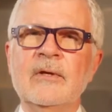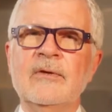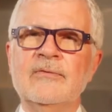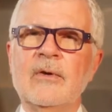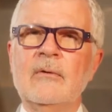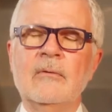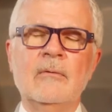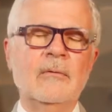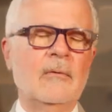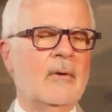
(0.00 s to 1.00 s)

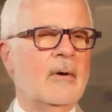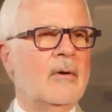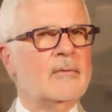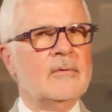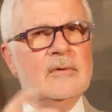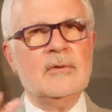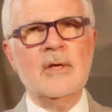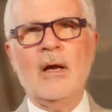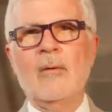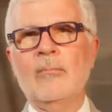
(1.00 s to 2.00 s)
So,
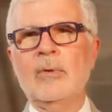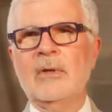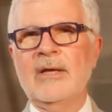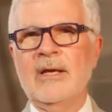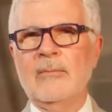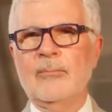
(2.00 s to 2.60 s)
doubly